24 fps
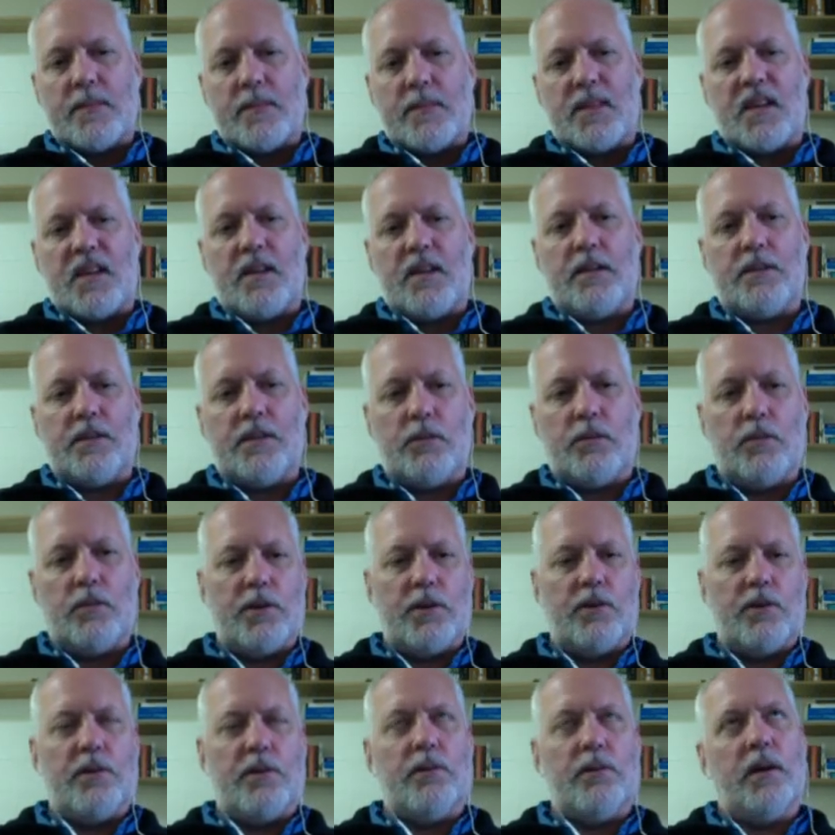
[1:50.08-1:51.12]
Okay, so when
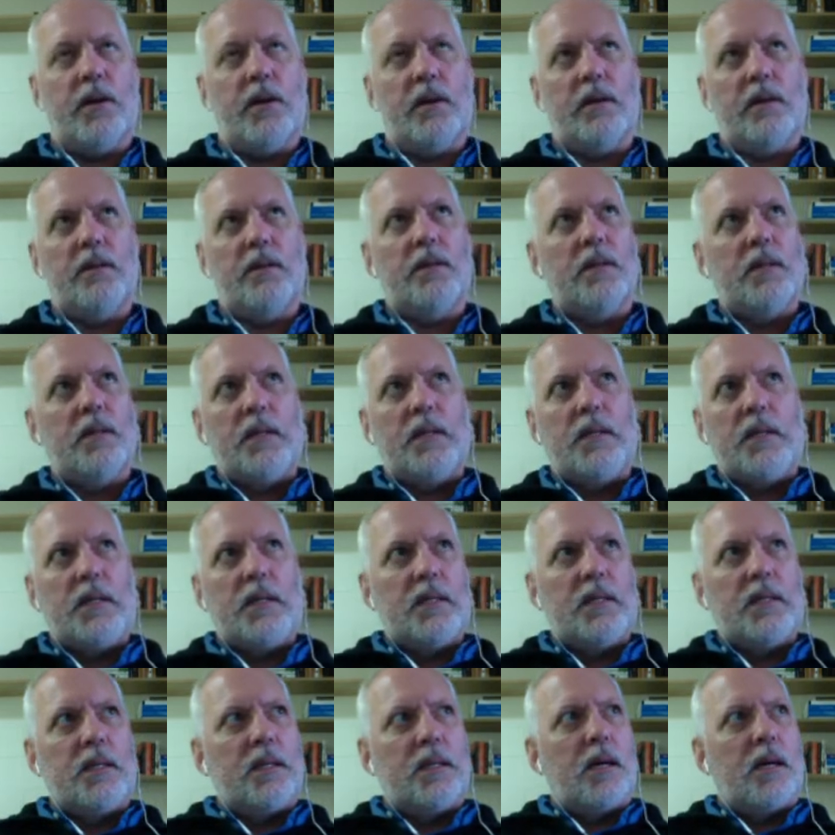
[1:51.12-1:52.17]
you do a
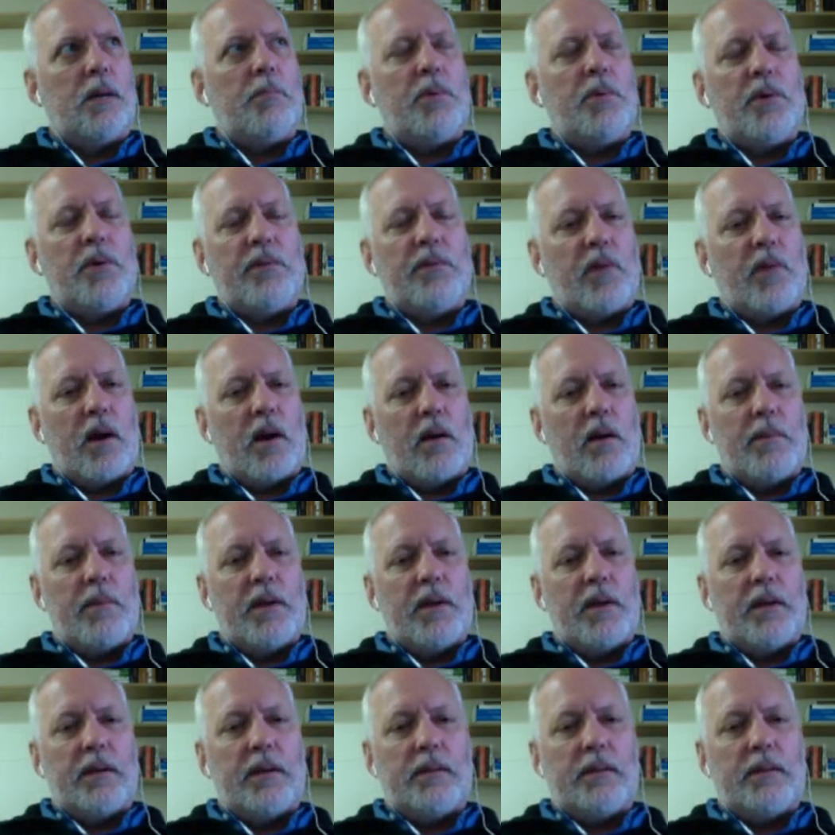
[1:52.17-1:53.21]
a boot
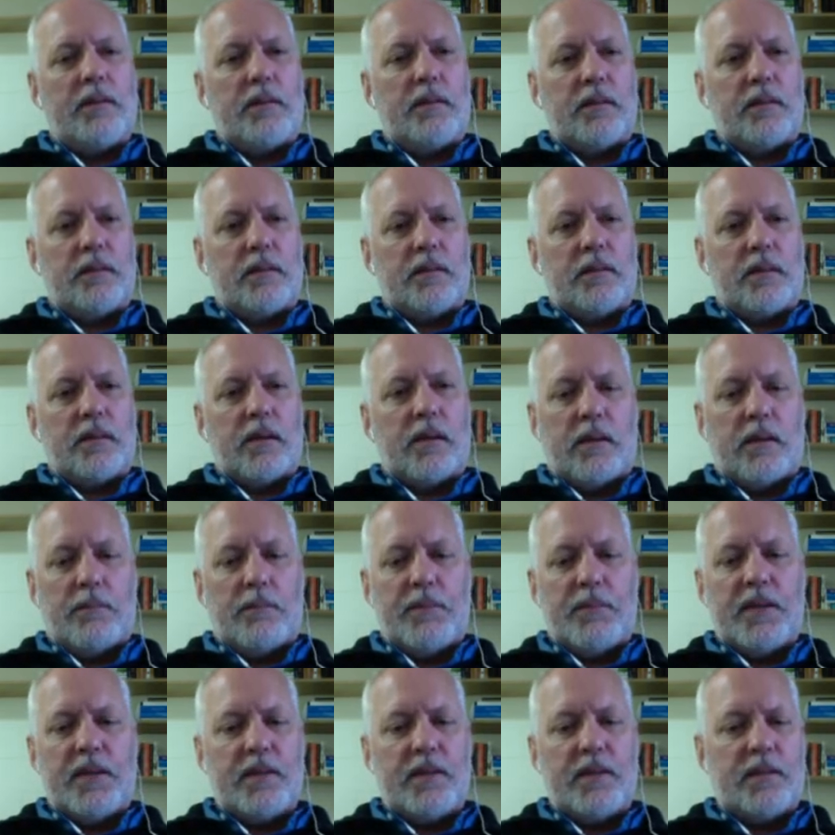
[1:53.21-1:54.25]
environment, uh,
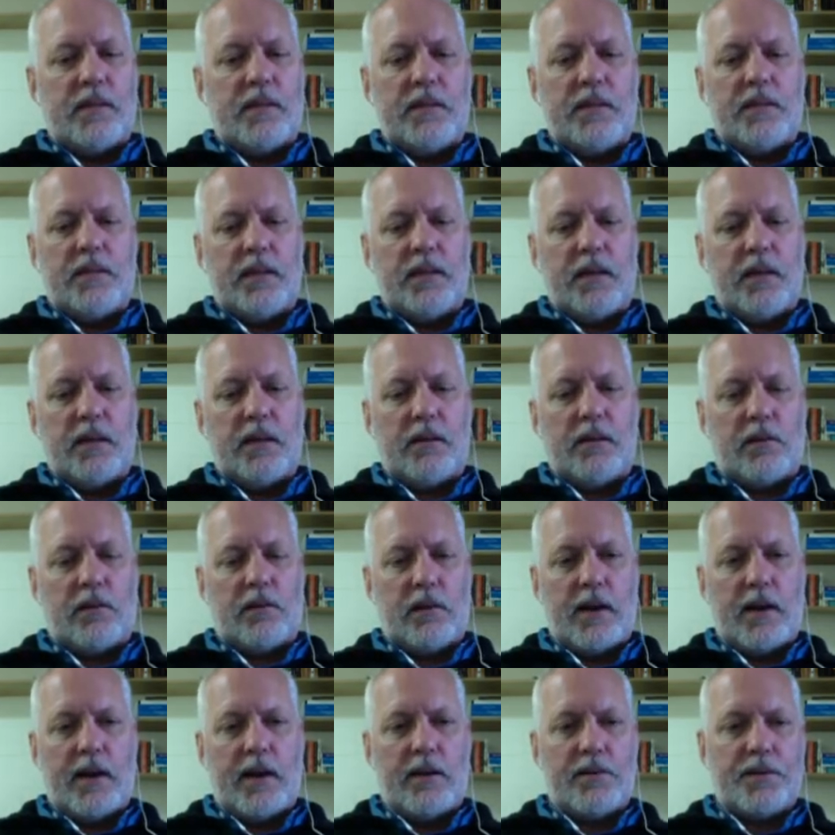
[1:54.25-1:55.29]
BECTL
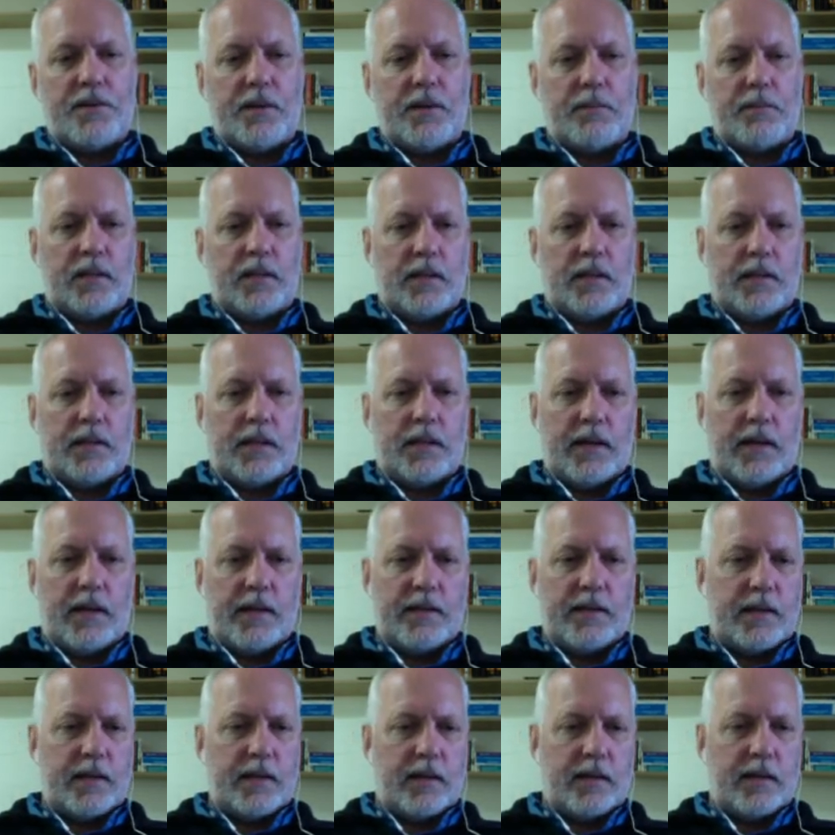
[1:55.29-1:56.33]
create or something like that,
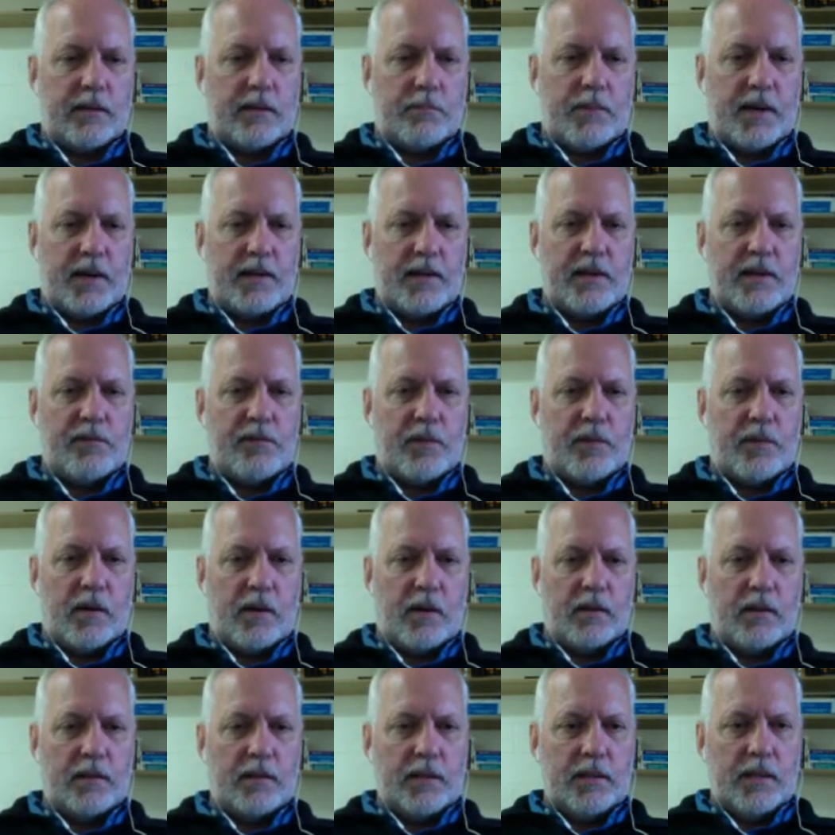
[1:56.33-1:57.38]
it's going to, by
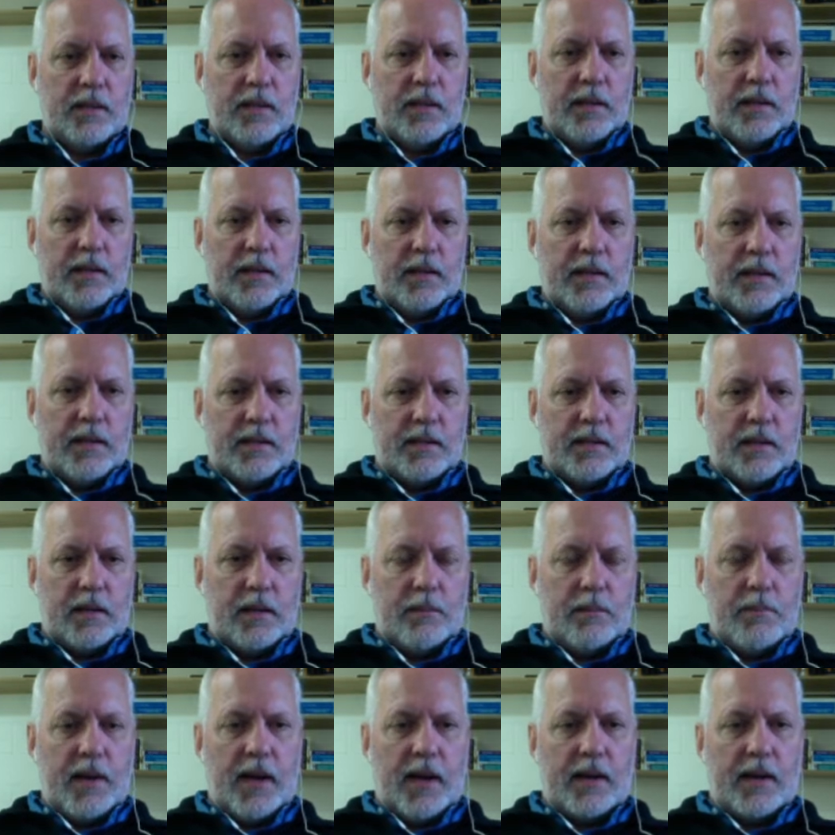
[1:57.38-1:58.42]
default, it's going to
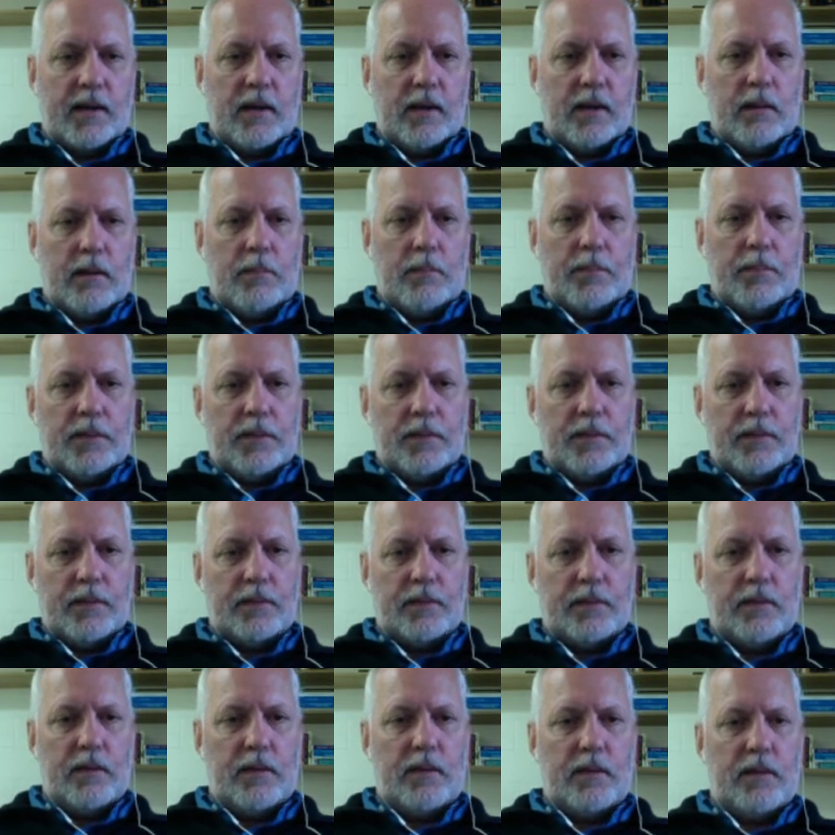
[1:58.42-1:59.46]
back up
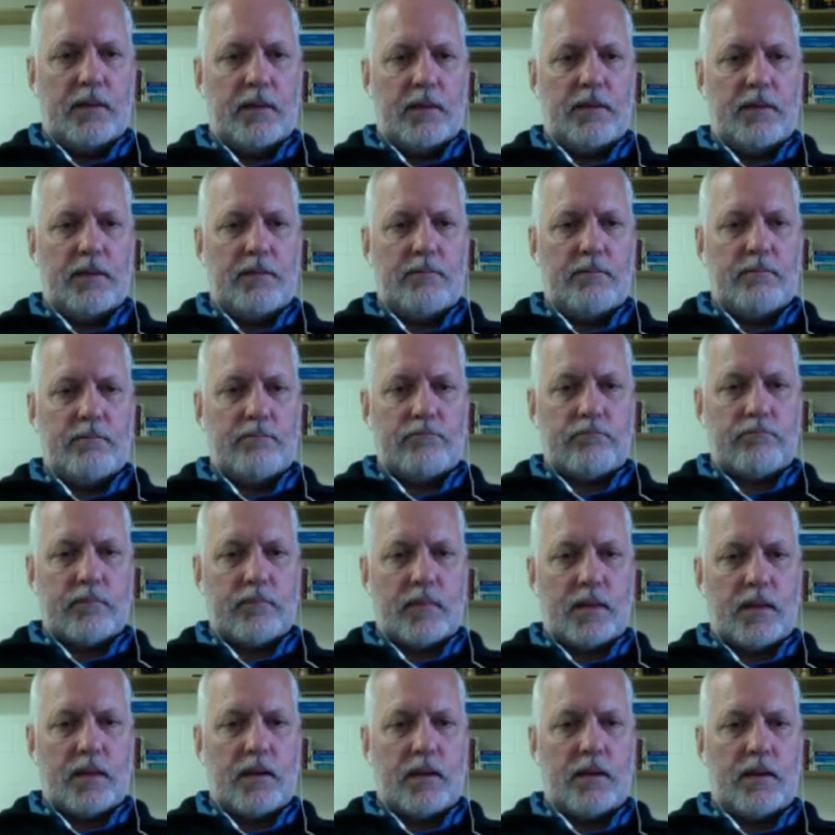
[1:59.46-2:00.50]
the
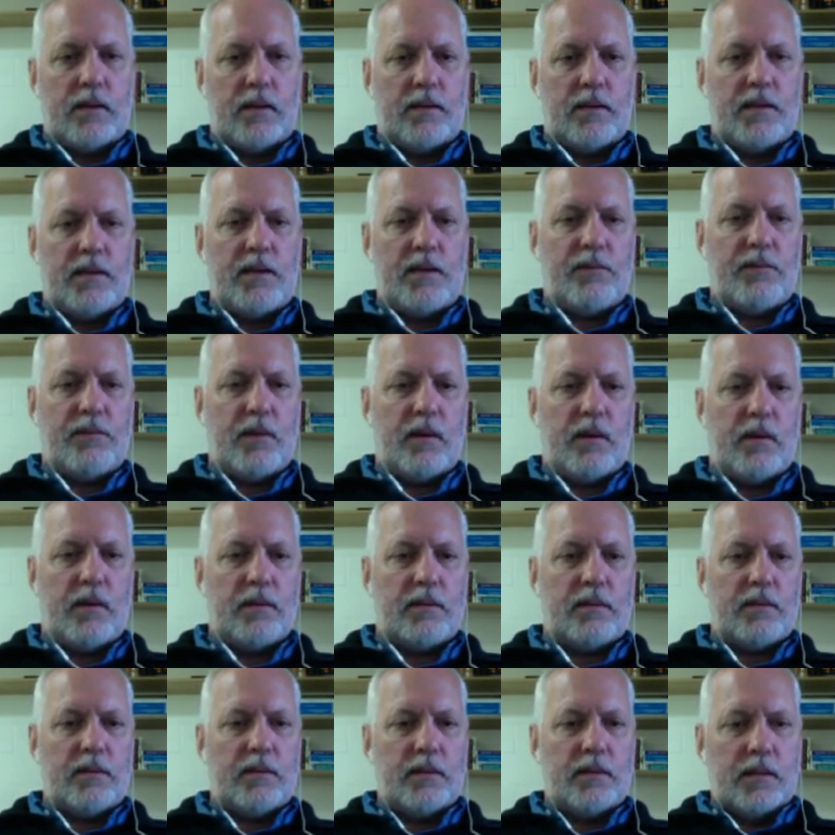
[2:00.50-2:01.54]
uh,
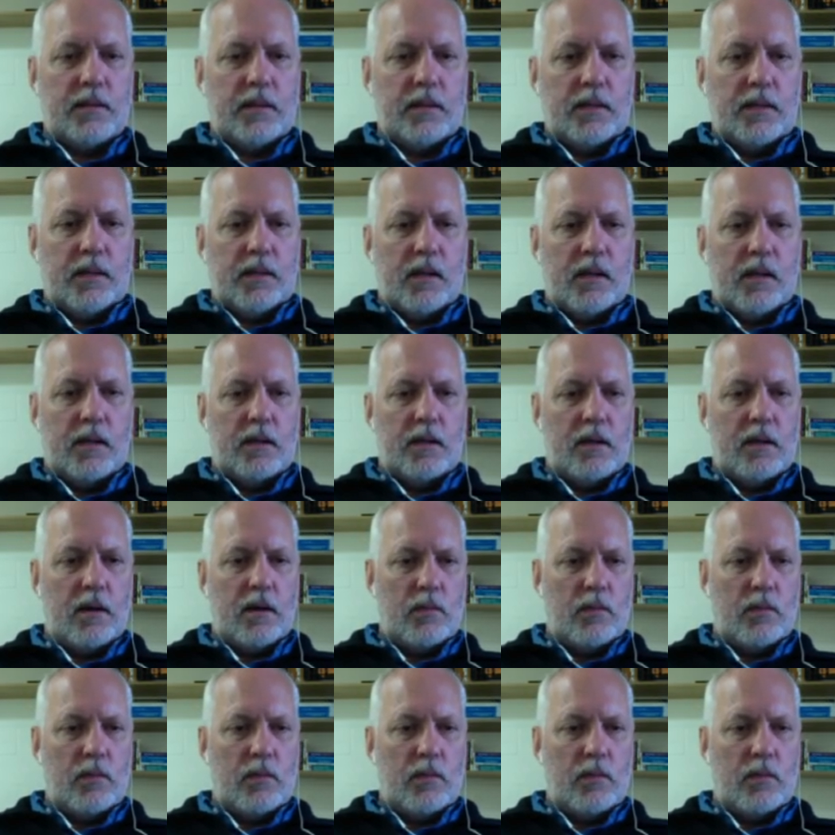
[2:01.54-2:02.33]
default along